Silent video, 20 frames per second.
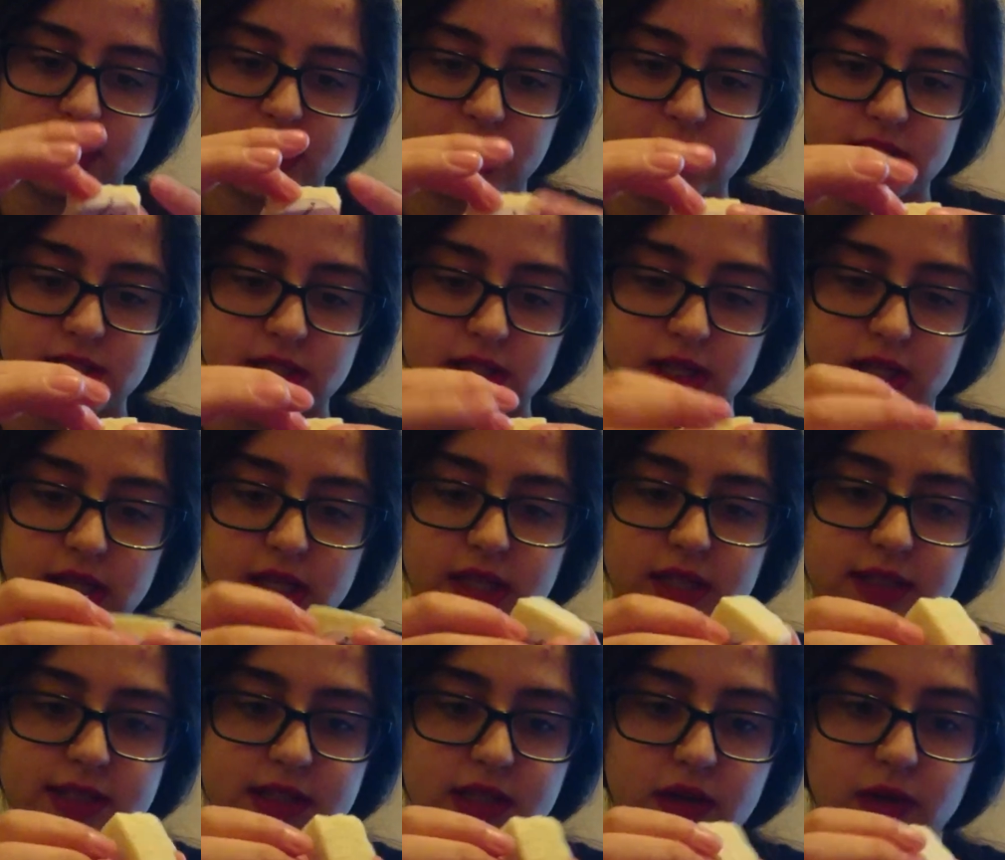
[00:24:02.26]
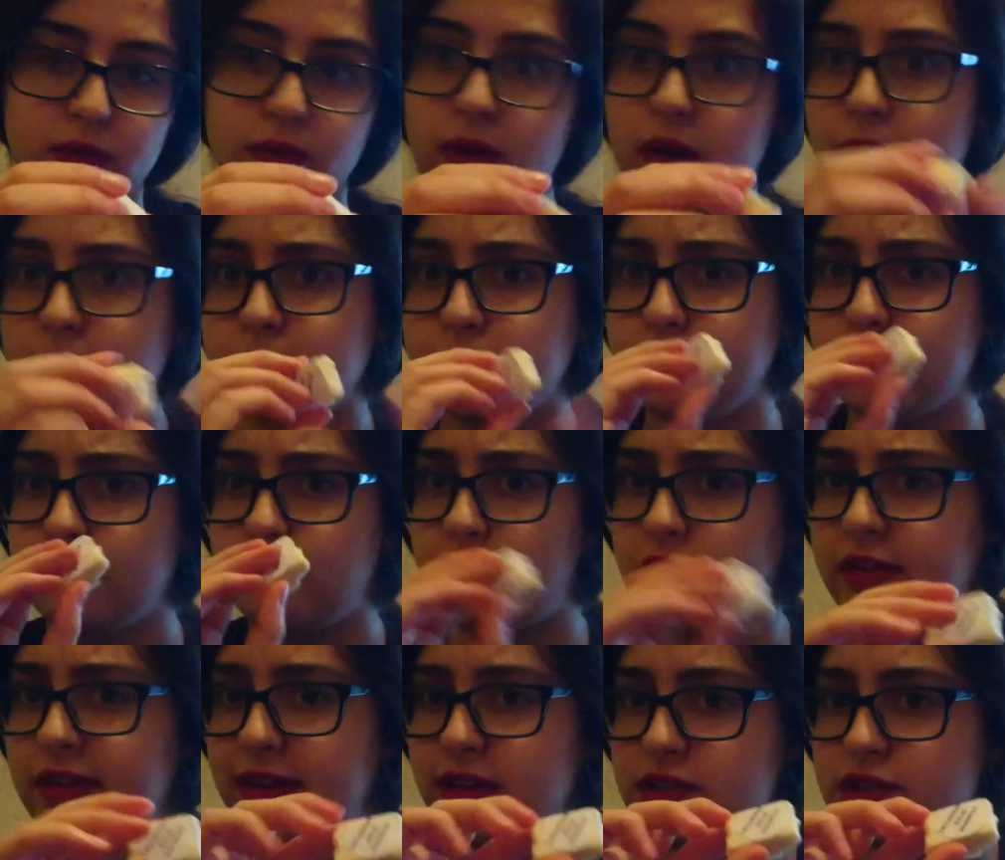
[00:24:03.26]
actually, so I'm
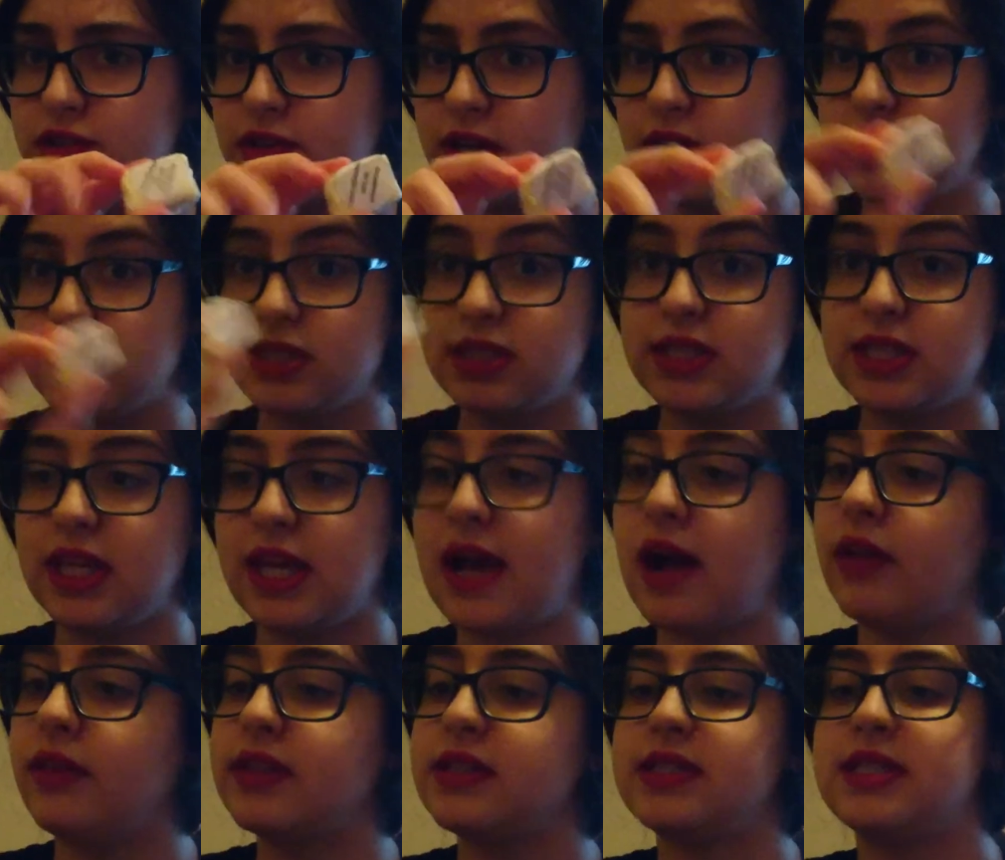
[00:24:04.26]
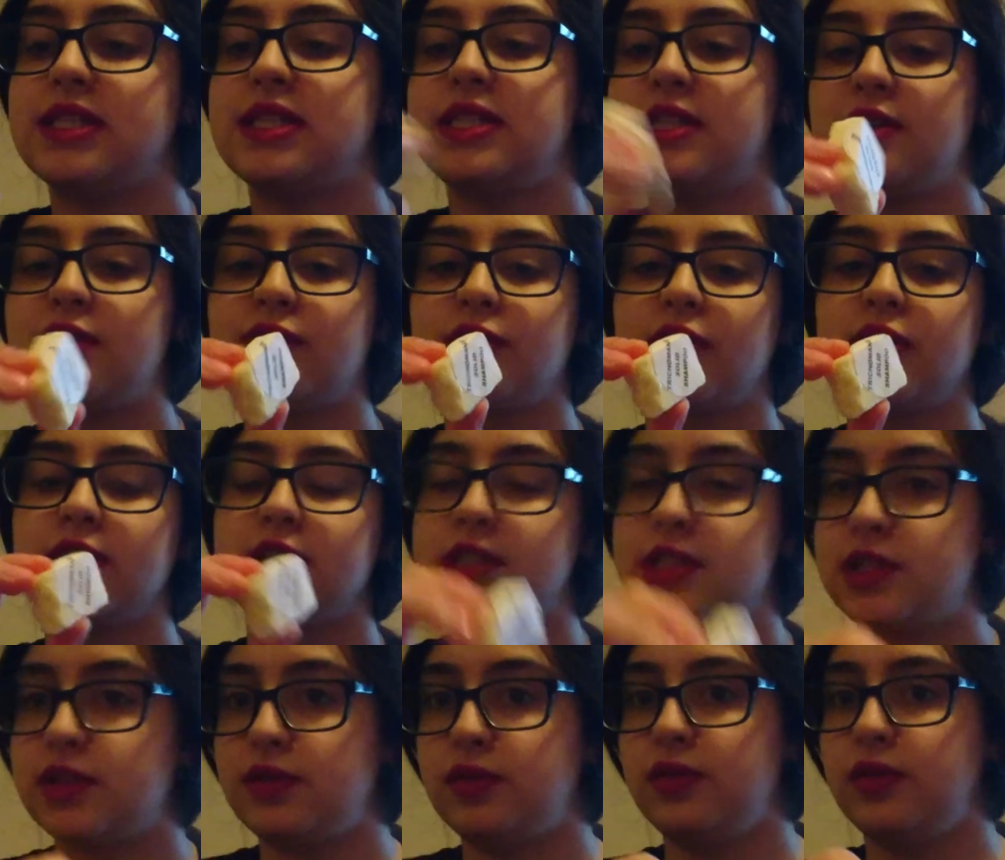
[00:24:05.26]
very intrigued to see how this is different
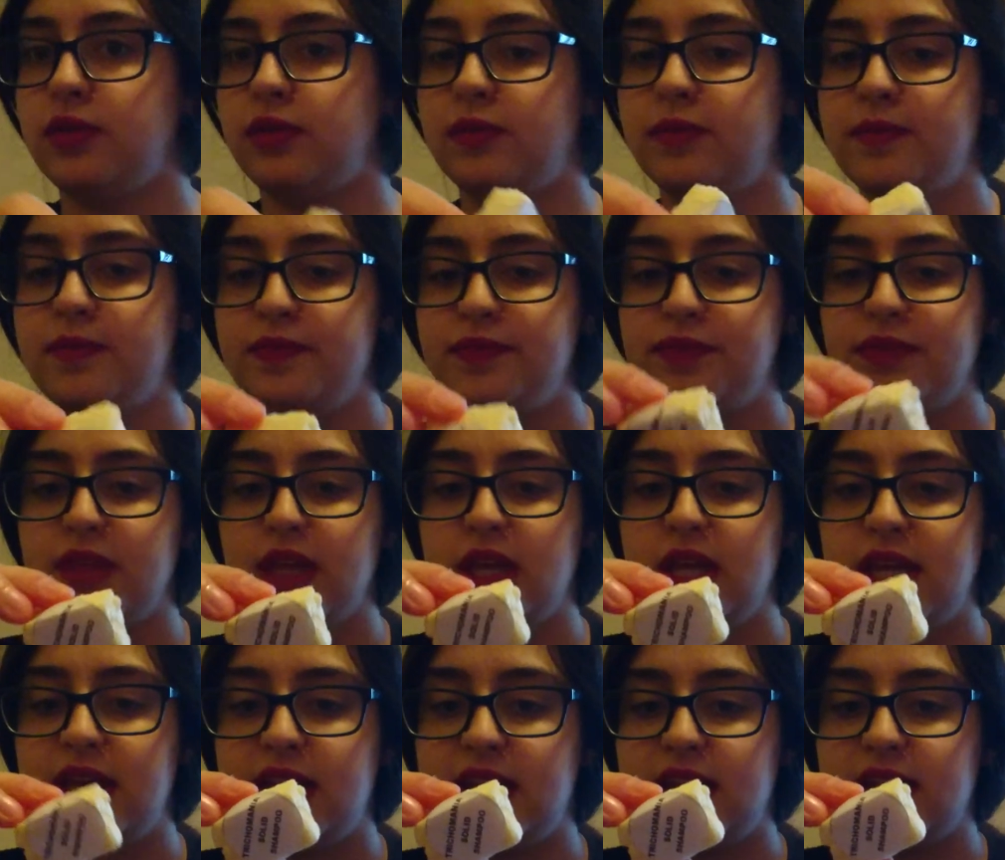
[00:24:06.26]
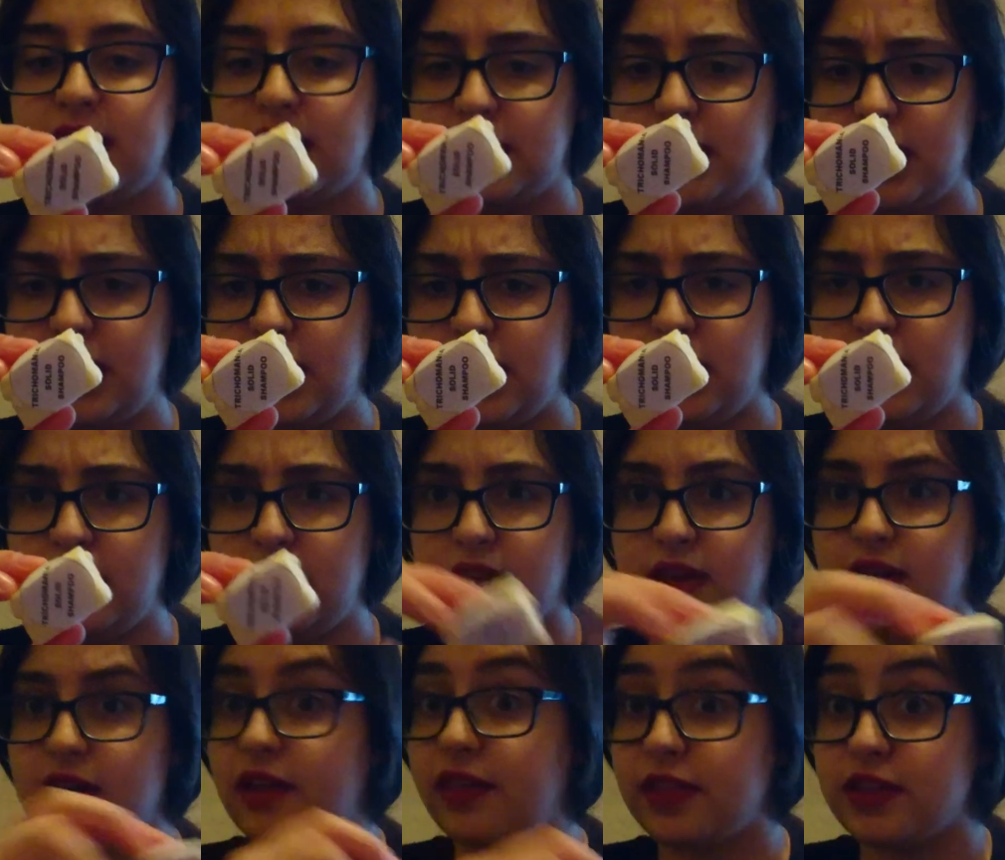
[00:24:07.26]
to the
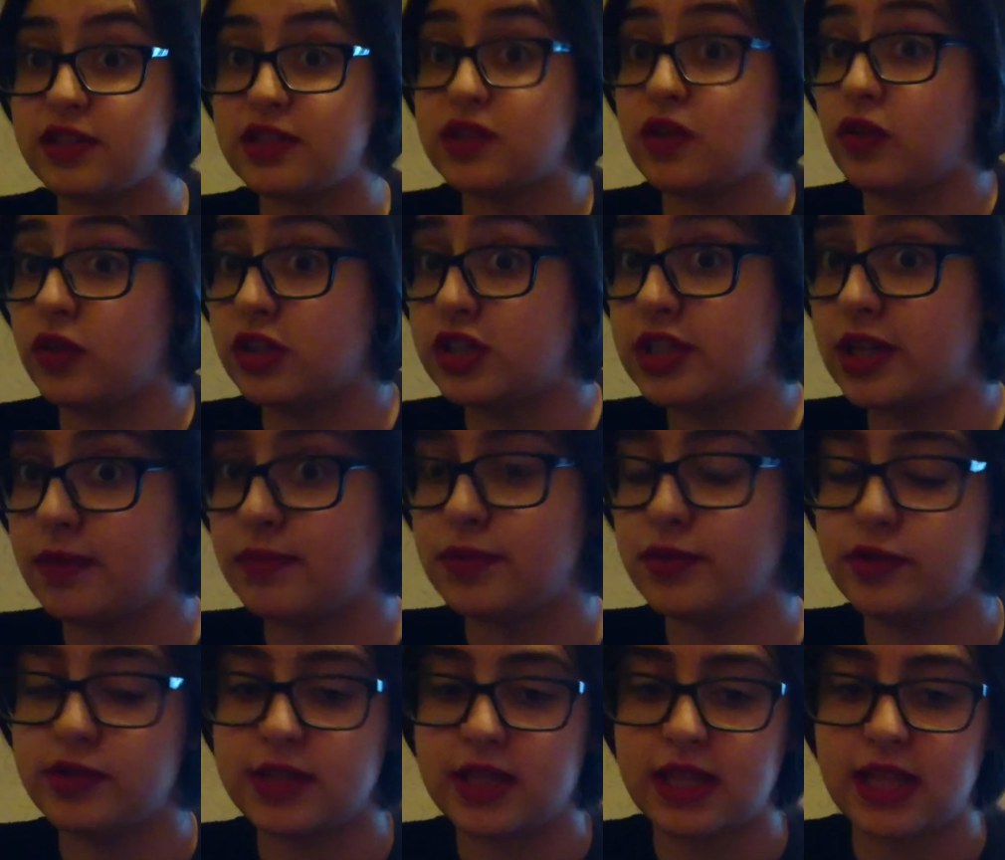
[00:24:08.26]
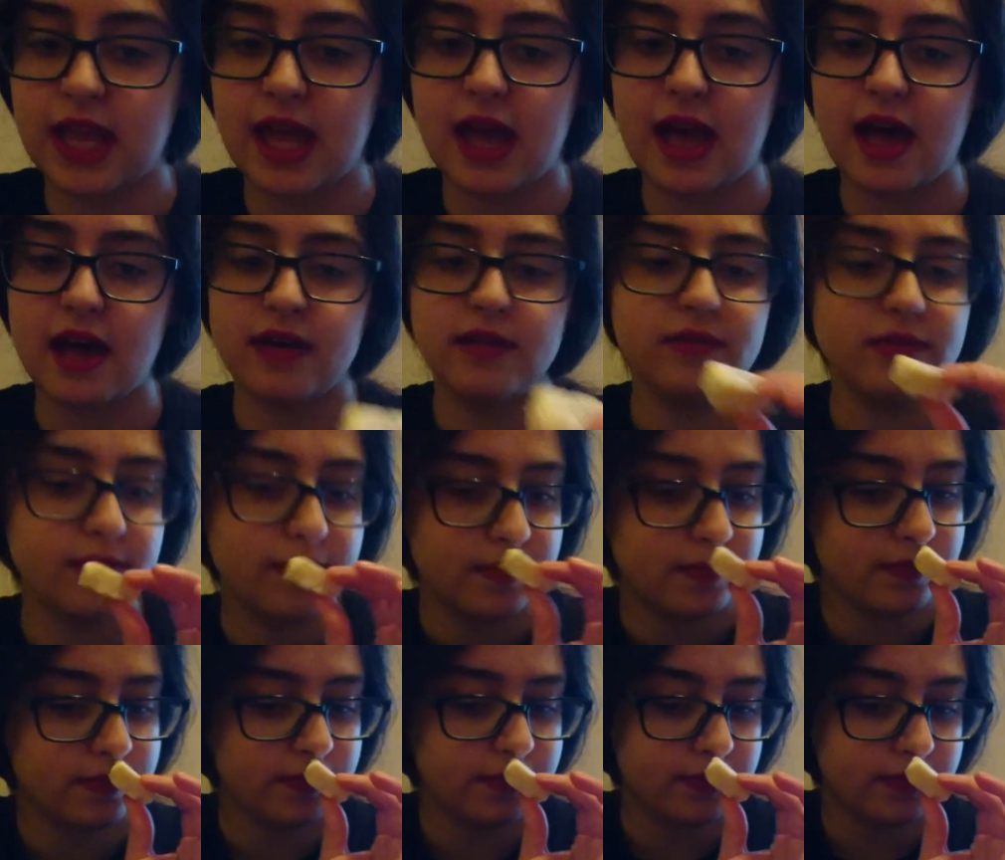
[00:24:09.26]
other solid shampoos that they have
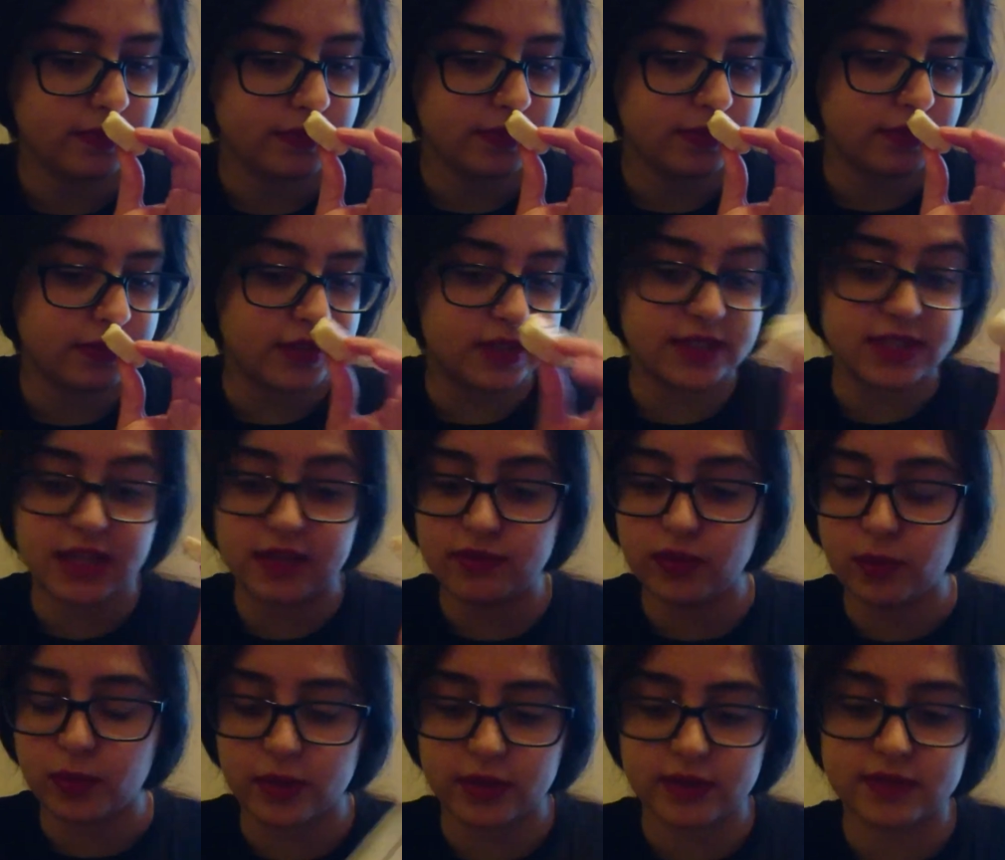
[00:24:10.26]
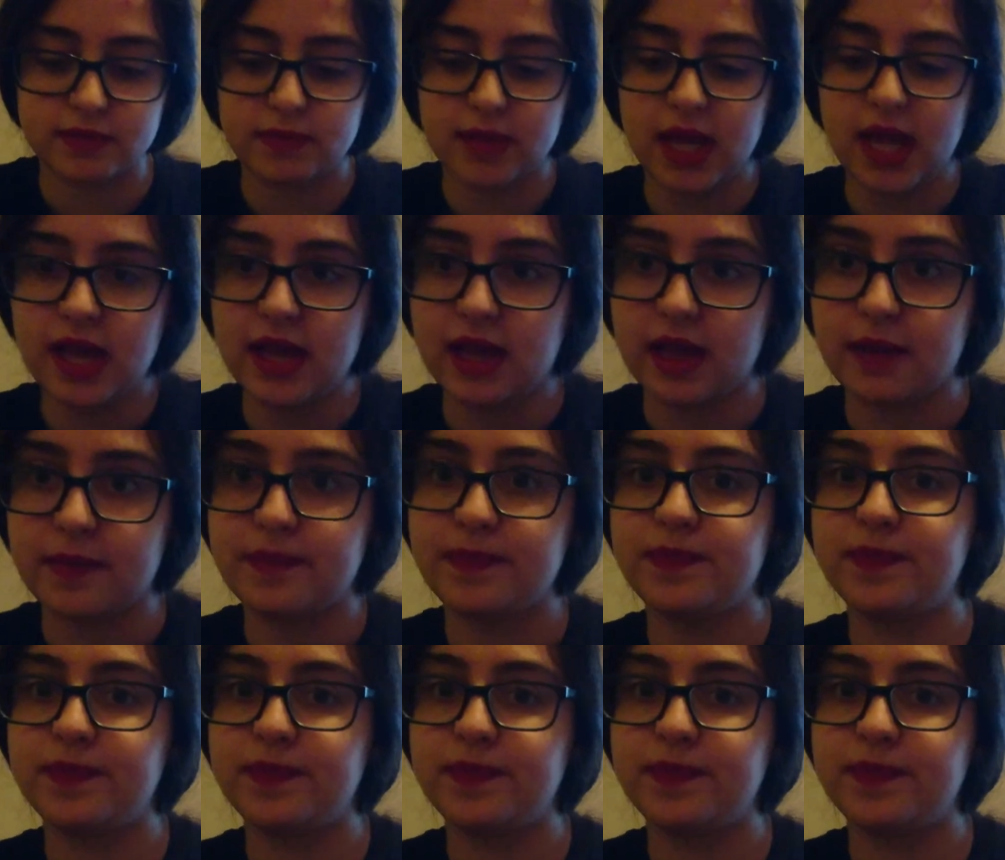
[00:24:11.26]
and see if it works on my hair.